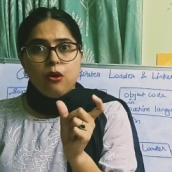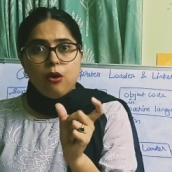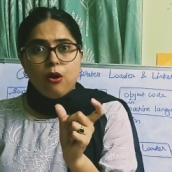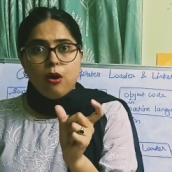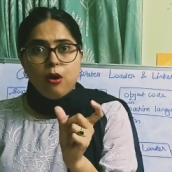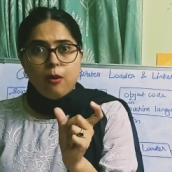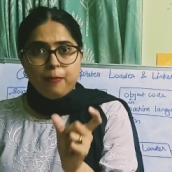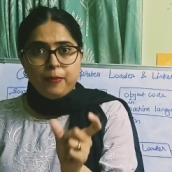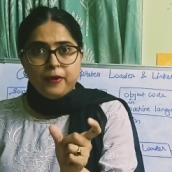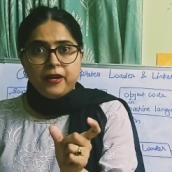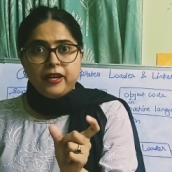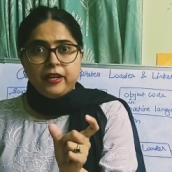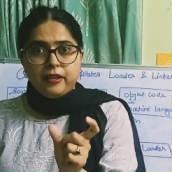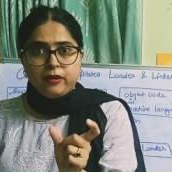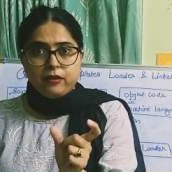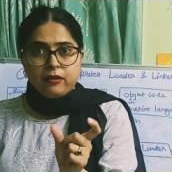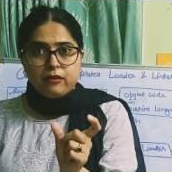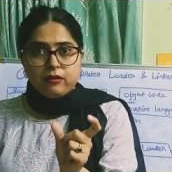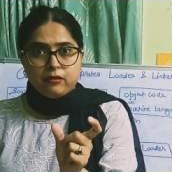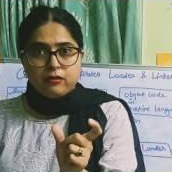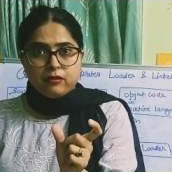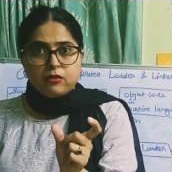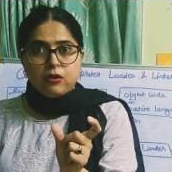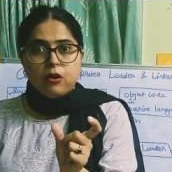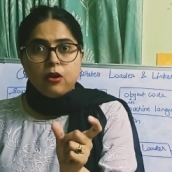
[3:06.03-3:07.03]

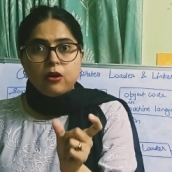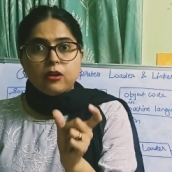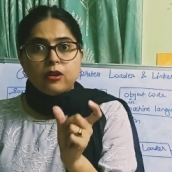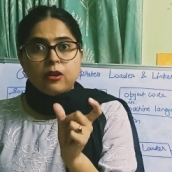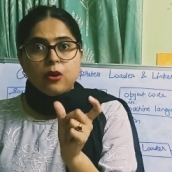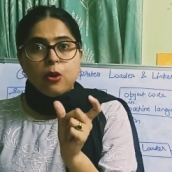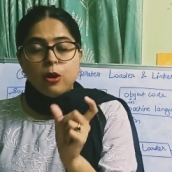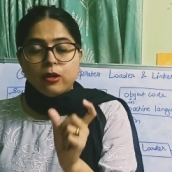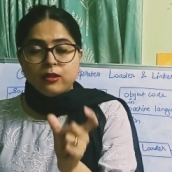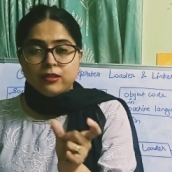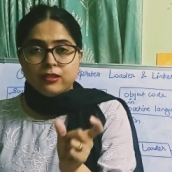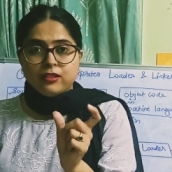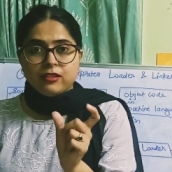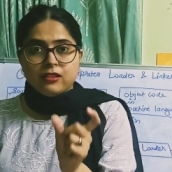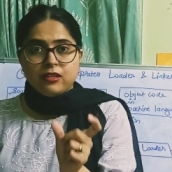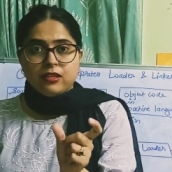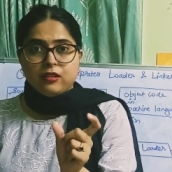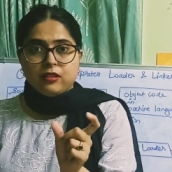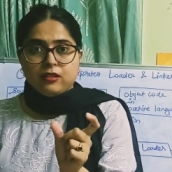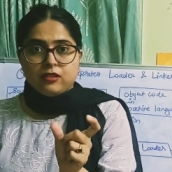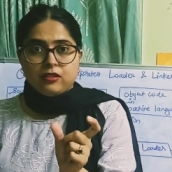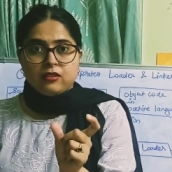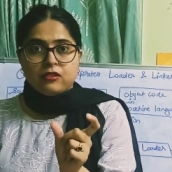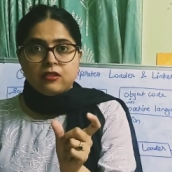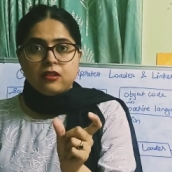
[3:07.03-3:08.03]
operators or
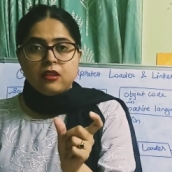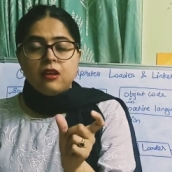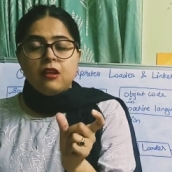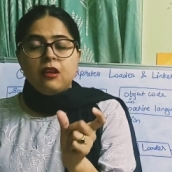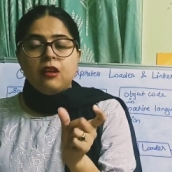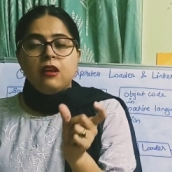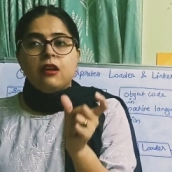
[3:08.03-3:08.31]
constants,